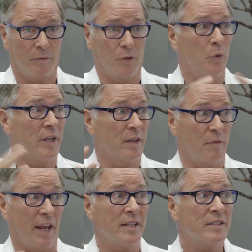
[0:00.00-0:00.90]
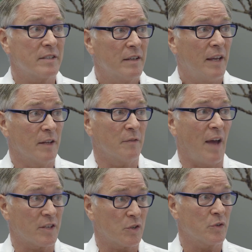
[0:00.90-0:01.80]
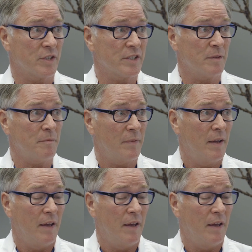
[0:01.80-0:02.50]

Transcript: fluid in the veins and the vascular system